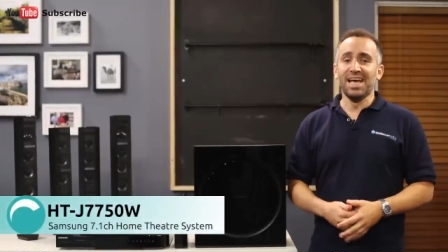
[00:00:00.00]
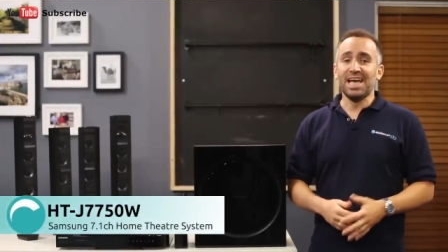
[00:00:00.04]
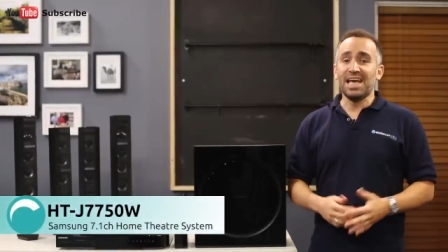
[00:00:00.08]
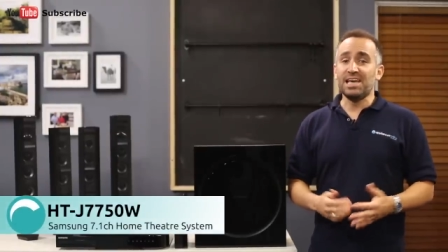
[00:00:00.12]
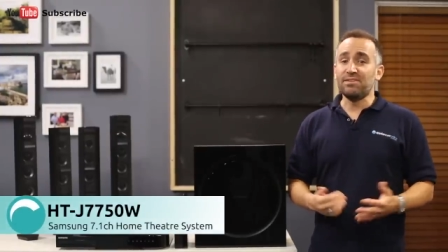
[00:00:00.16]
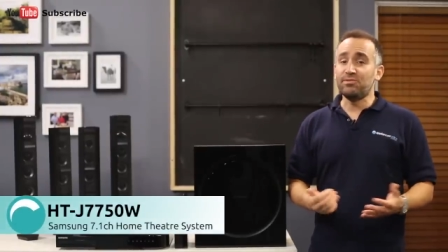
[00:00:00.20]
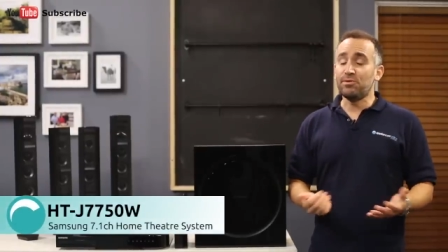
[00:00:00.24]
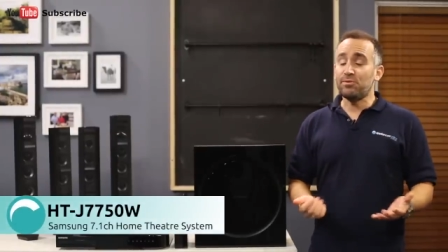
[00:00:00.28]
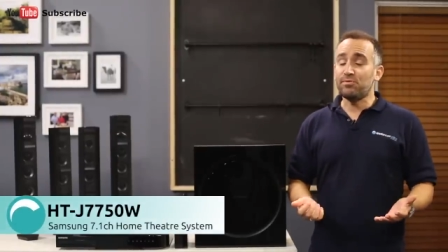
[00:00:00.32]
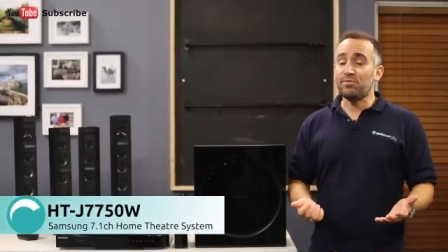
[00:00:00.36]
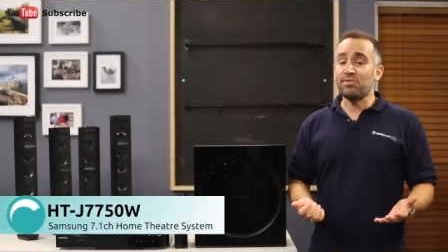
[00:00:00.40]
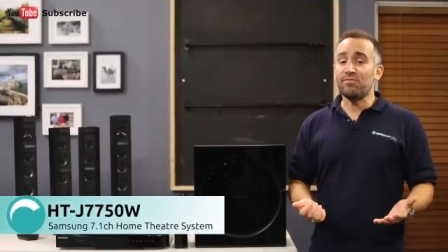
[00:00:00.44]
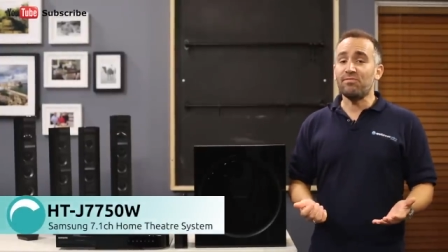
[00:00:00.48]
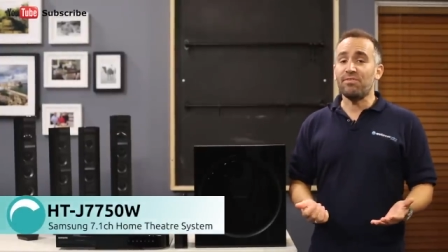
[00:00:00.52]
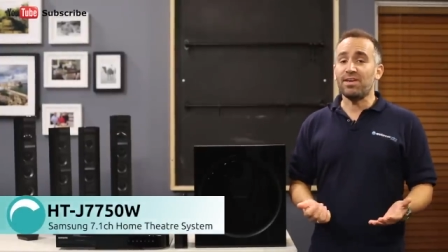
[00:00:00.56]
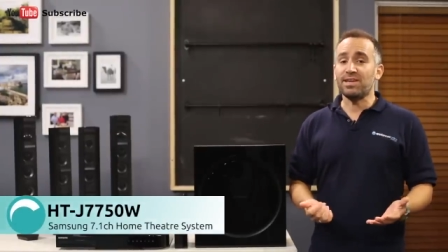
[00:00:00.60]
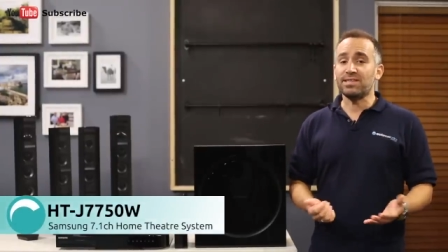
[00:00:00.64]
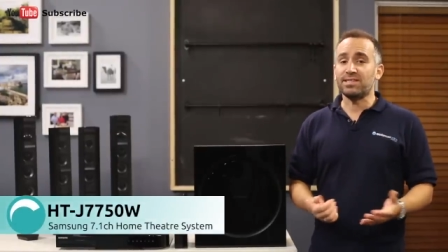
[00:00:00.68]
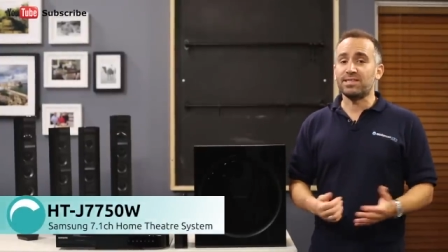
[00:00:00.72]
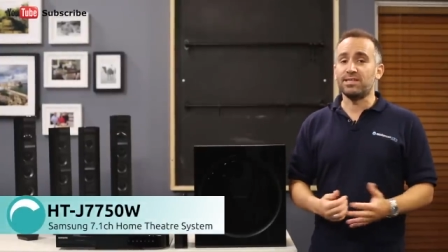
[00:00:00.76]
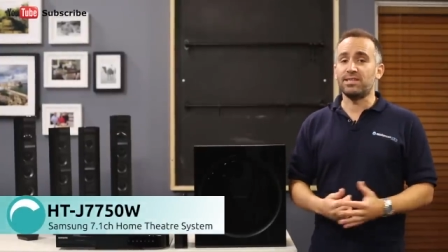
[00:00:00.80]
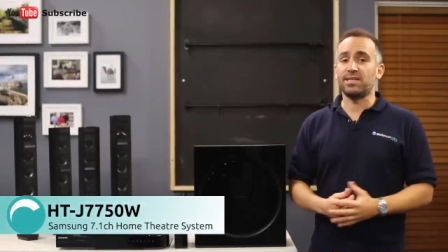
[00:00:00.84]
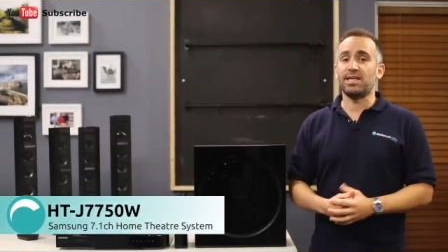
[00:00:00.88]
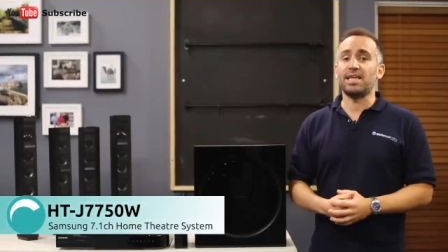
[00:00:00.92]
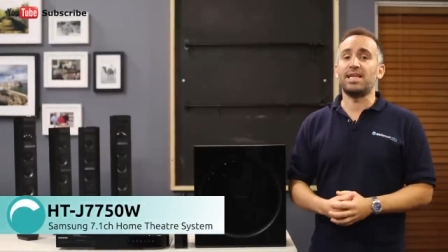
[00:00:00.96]
If you've
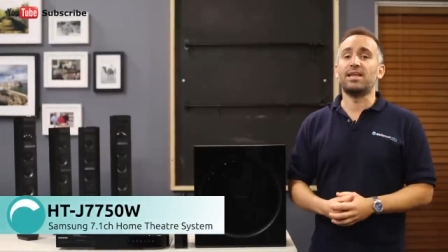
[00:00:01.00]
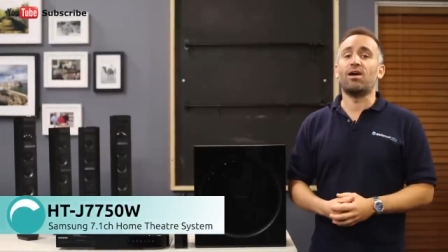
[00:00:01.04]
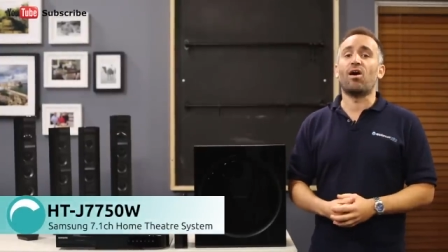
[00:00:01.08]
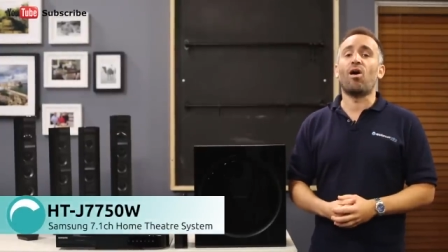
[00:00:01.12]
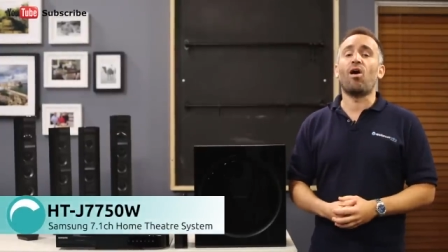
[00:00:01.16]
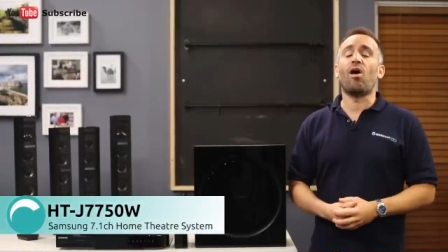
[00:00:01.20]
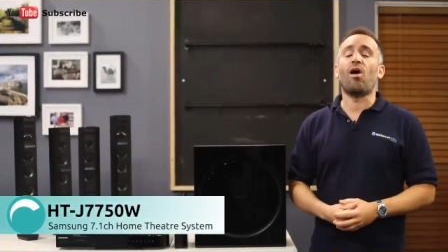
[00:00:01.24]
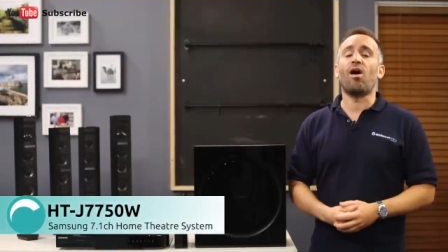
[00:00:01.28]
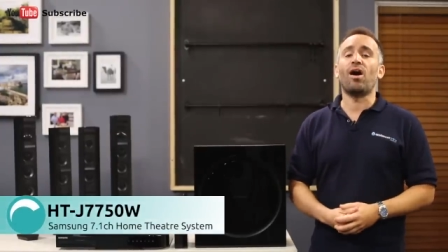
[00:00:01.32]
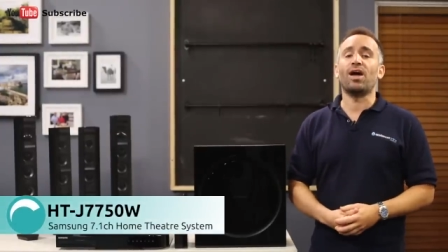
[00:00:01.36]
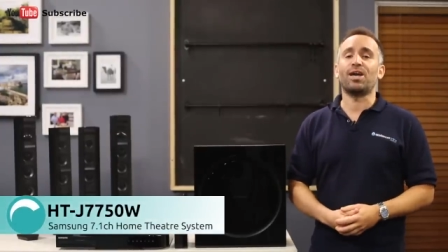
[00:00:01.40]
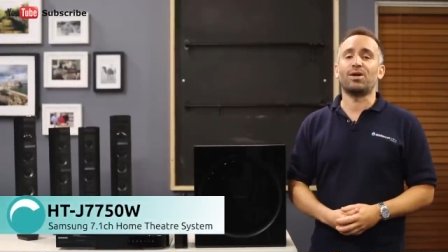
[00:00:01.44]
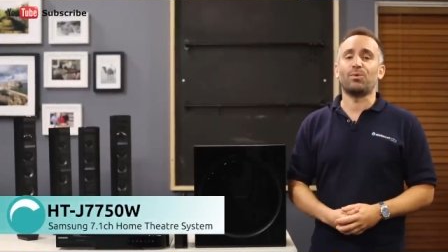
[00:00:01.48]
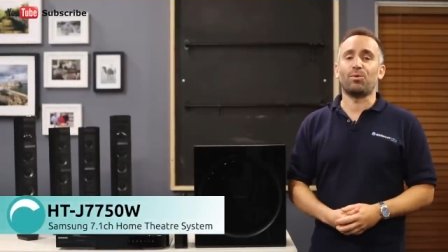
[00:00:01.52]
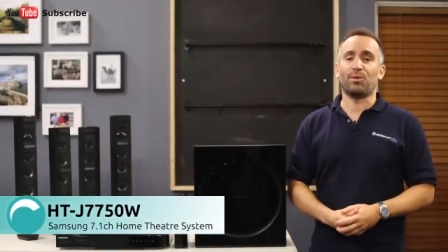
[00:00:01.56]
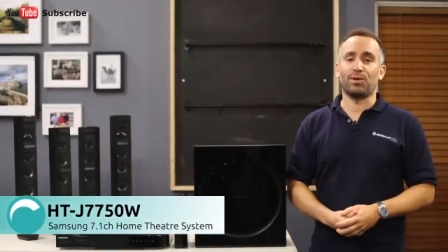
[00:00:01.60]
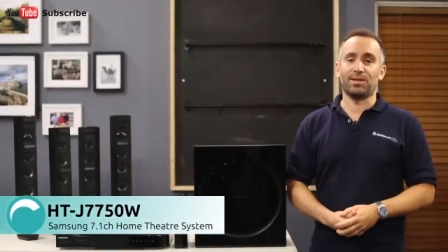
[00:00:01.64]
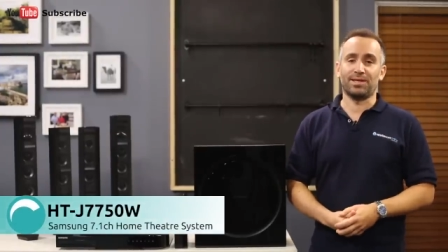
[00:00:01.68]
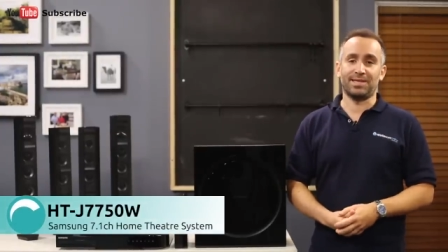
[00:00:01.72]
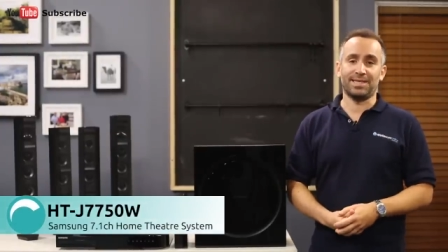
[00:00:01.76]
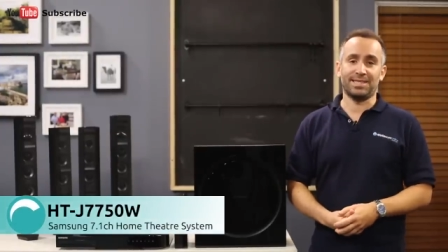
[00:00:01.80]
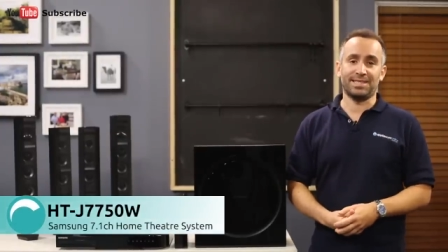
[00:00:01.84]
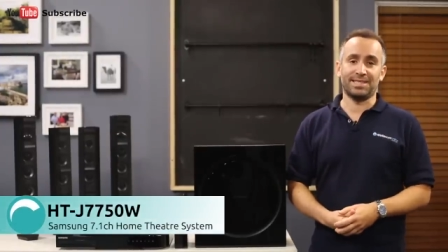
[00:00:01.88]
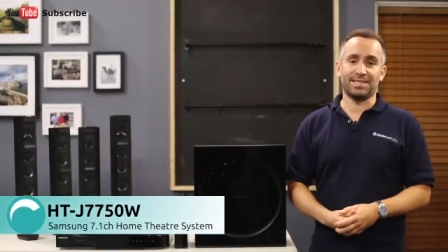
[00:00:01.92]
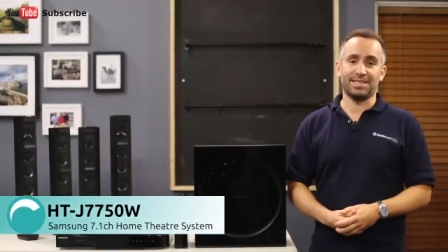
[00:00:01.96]
invested in a high
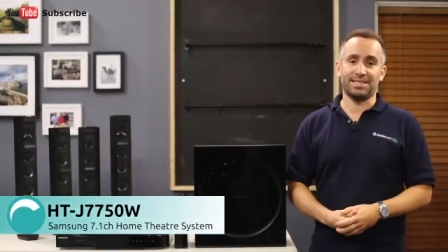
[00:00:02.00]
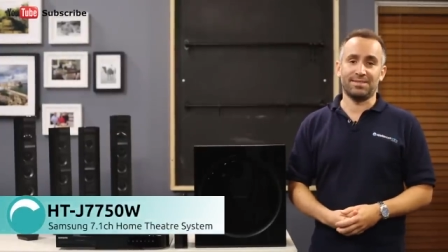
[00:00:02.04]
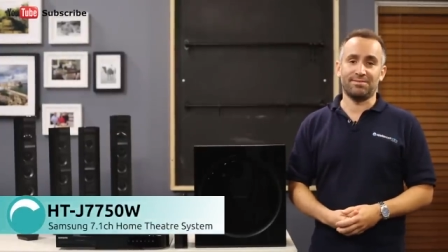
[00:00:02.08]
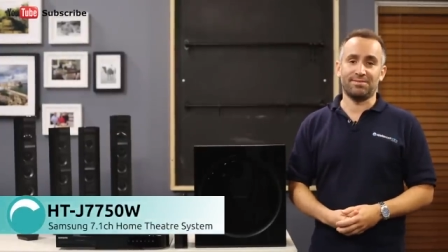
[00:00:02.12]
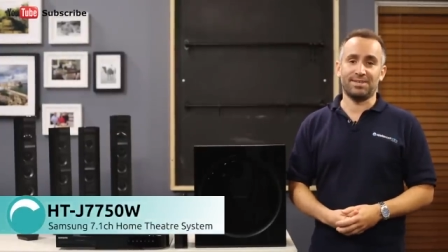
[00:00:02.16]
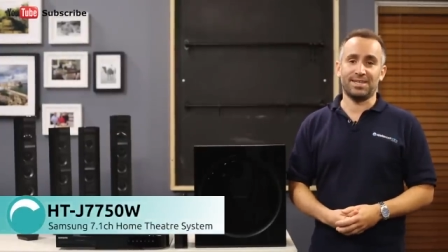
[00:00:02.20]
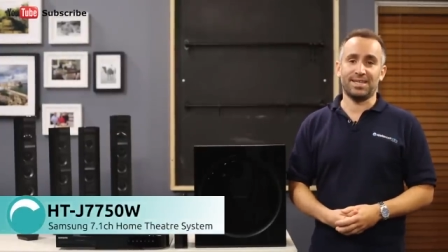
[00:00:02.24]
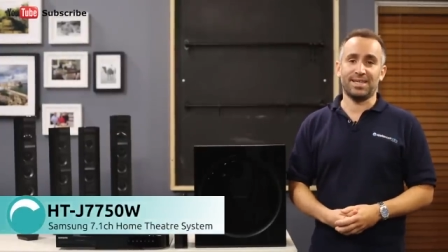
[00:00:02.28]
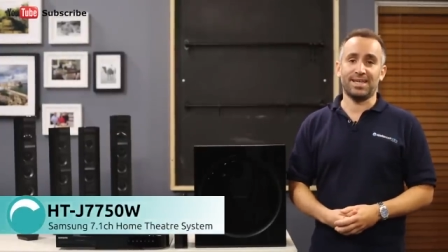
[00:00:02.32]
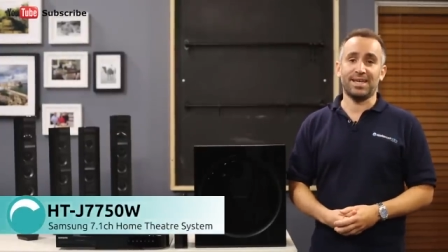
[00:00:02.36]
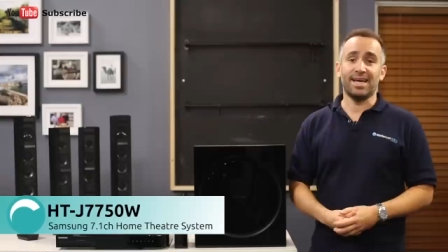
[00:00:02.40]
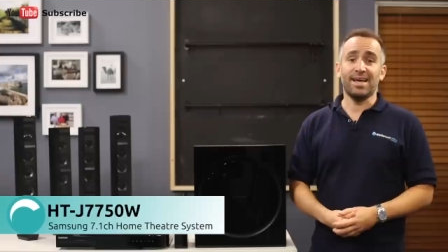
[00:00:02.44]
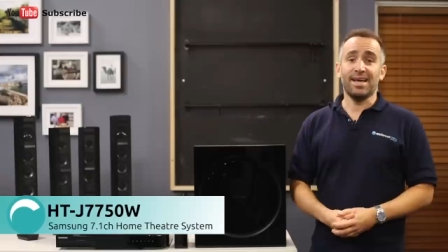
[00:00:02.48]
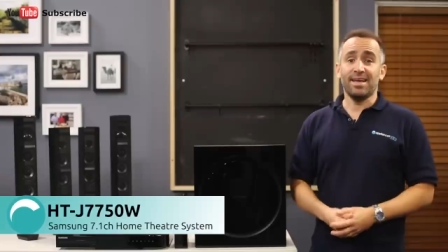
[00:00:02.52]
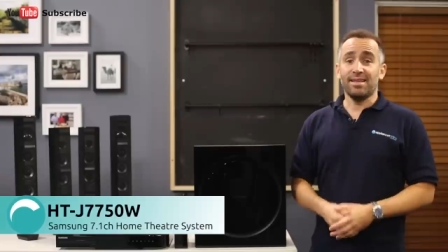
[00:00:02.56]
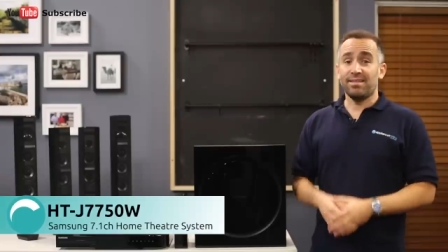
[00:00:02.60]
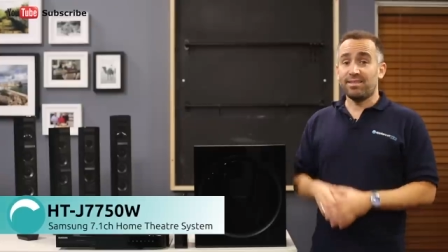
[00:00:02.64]
quality TV,